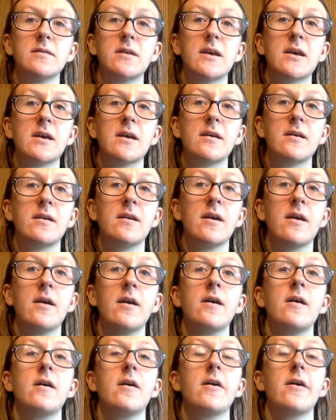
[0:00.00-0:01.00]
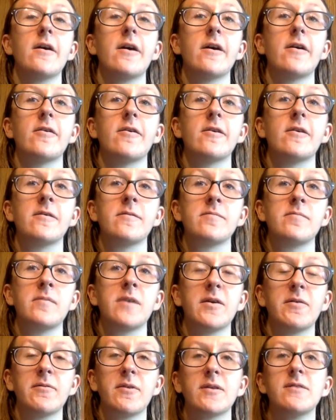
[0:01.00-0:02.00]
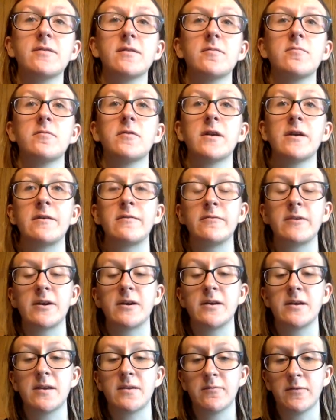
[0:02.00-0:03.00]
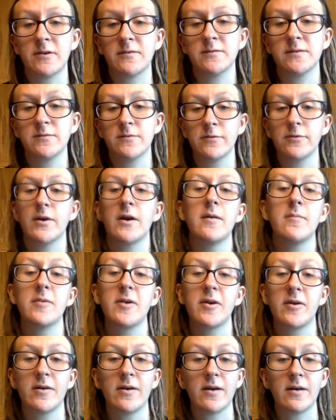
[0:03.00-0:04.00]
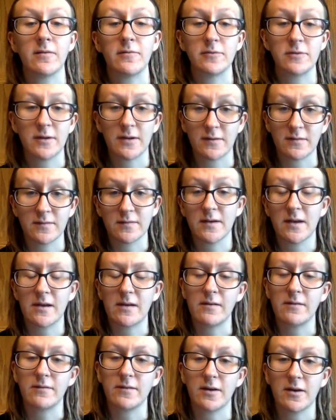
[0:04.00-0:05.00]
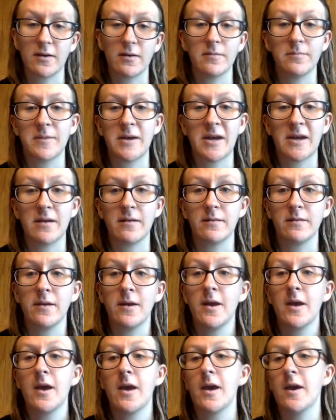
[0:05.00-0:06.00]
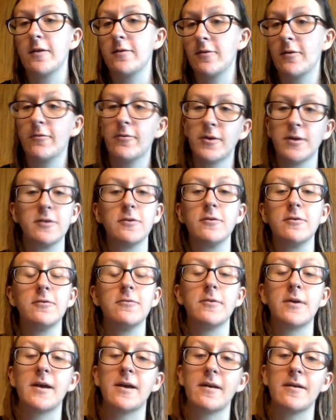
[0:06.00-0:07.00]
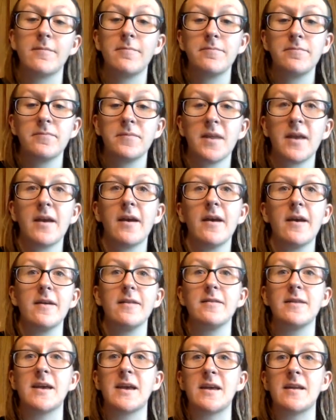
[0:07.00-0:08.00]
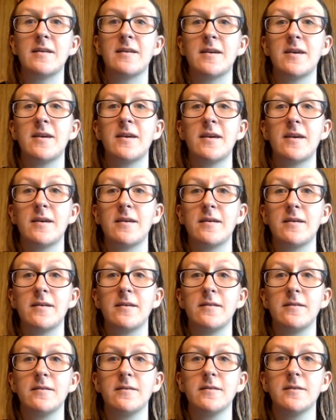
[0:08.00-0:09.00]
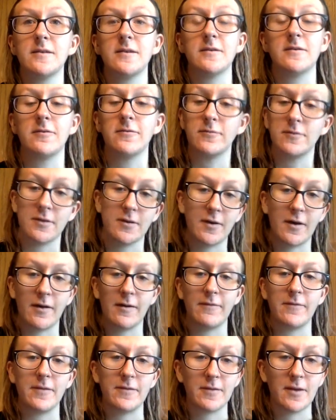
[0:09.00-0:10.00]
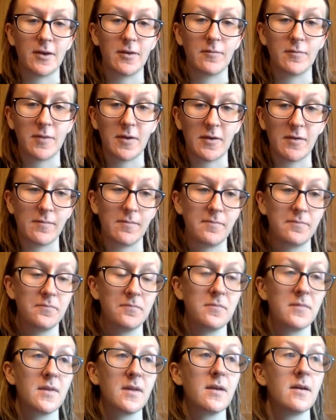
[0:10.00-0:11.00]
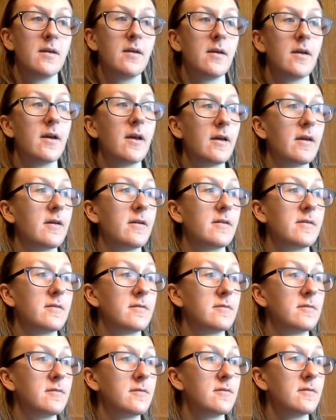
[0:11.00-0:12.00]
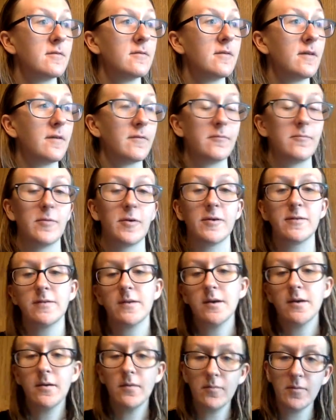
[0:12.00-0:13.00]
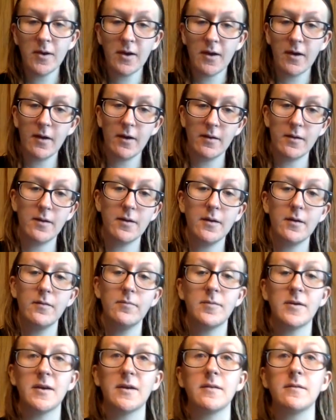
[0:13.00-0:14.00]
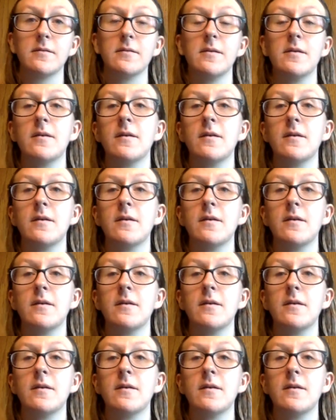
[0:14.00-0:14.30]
Like, I read somewhere where he went to a Comic Con dressed as Iron Man, and no one knew it. And then he, took off his helmet, and everybody's like, "Oh my God, Iron Man!"